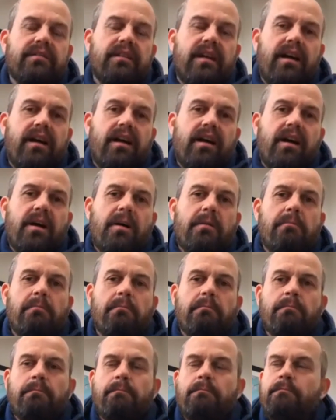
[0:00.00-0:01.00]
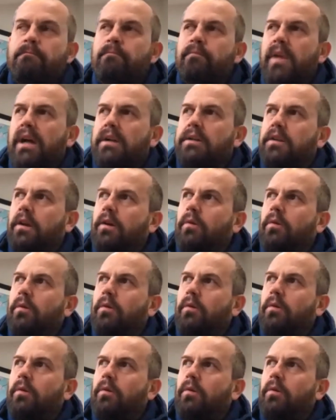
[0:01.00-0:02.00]
I do
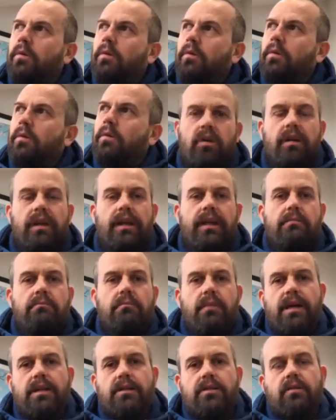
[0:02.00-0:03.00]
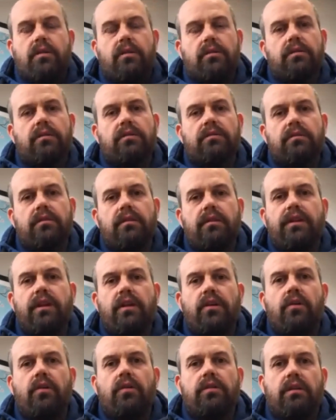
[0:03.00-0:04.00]
want to put some more lean mass on.
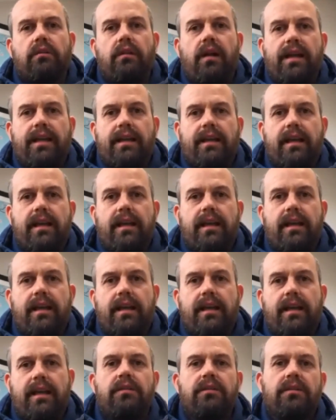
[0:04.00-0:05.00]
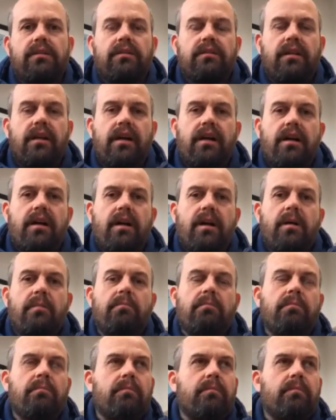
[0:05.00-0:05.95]
The older I get, you